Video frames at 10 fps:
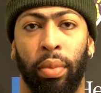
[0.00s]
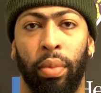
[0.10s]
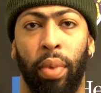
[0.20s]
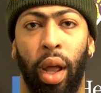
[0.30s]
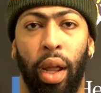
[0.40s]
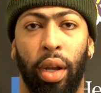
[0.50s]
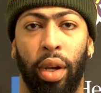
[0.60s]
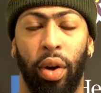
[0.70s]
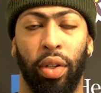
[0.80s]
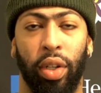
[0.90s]

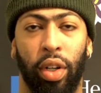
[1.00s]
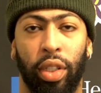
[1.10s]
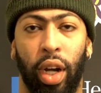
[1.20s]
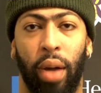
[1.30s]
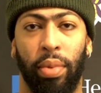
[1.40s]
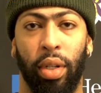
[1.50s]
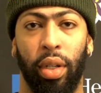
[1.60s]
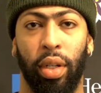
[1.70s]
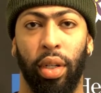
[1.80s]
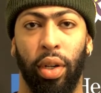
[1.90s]
It's our job
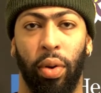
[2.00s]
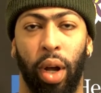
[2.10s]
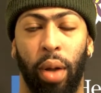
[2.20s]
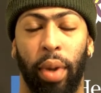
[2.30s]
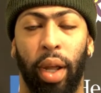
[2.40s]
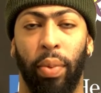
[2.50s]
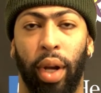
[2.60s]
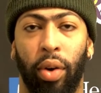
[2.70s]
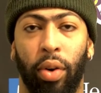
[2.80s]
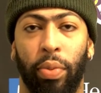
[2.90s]
to, come in when
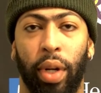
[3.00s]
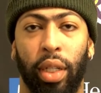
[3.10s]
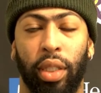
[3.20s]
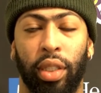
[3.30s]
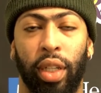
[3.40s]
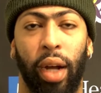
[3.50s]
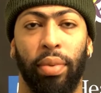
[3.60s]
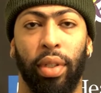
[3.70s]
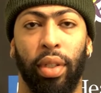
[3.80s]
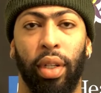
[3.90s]
that group does its job
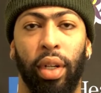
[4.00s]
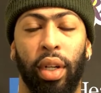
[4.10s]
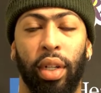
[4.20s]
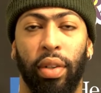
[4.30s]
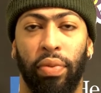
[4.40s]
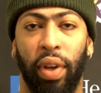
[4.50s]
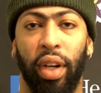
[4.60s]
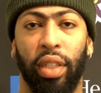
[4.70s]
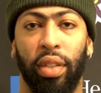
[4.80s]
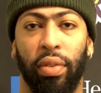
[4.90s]
to
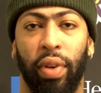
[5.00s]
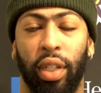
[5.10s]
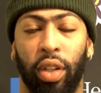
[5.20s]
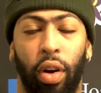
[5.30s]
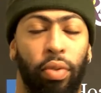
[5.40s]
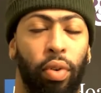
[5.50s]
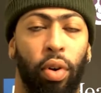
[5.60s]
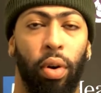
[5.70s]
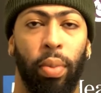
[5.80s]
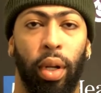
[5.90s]
finish it off
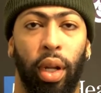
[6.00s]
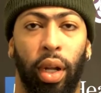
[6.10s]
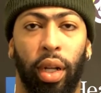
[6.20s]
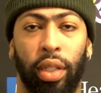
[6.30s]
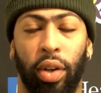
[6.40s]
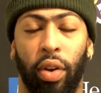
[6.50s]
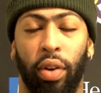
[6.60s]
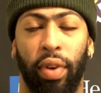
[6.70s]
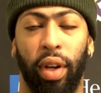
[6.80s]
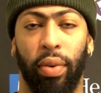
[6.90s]
for them and secure the
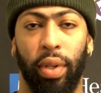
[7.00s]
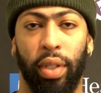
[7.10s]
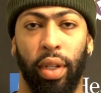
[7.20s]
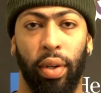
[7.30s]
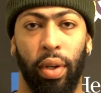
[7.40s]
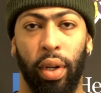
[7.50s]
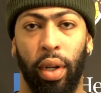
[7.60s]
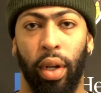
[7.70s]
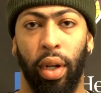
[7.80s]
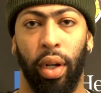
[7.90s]
victory. So,
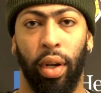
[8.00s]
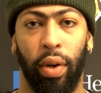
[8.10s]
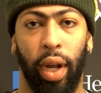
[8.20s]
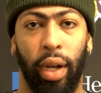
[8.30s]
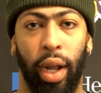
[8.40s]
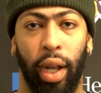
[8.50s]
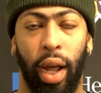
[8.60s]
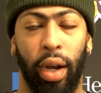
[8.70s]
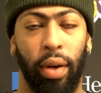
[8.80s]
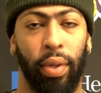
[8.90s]
that
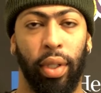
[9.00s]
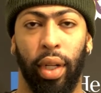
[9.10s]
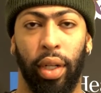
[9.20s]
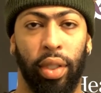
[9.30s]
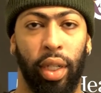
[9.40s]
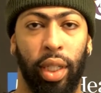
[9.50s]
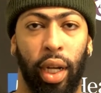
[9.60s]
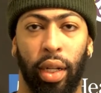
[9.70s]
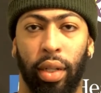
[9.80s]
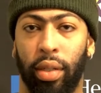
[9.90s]
lineup with, like you said,
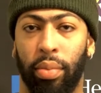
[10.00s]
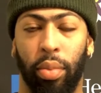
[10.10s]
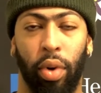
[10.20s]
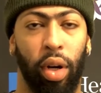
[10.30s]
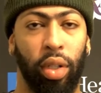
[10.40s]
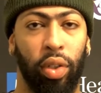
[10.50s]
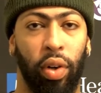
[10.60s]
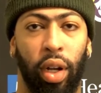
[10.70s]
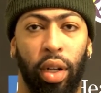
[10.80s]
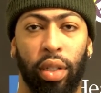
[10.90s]
Taylor, Bron,
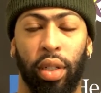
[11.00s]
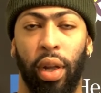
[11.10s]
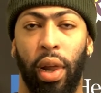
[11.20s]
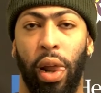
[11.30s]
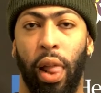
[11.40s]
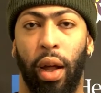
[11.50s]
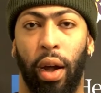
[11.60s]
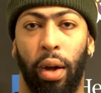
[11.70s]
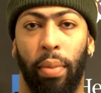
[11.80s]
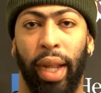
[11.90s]
Trez,
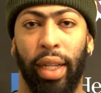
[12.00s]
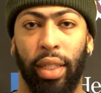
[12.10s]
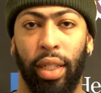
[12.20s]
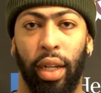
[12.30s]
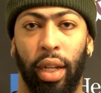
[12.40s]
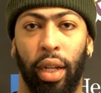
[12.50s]
AC,